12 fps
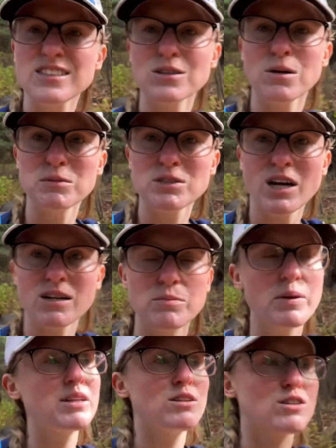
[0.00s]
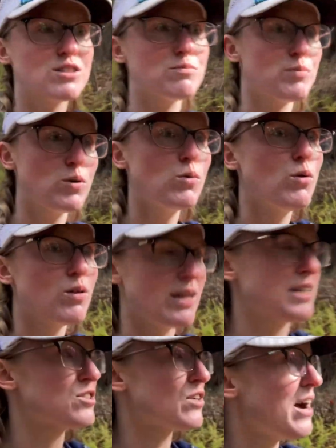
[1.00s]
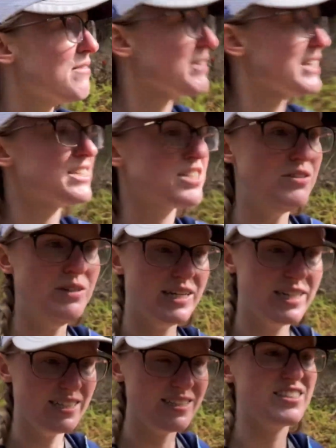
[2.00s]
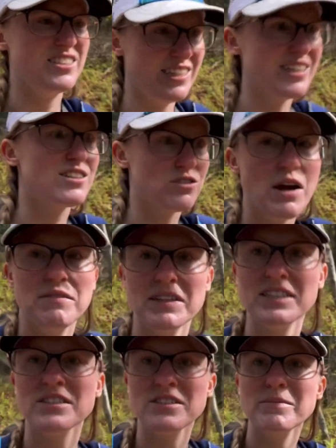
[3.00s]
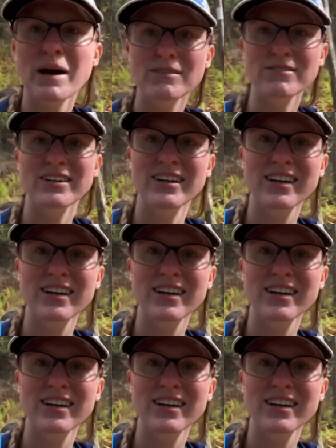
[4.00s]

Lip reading: a normal tunnel, but it looks cool like driving into it because you're like driving into the mountain.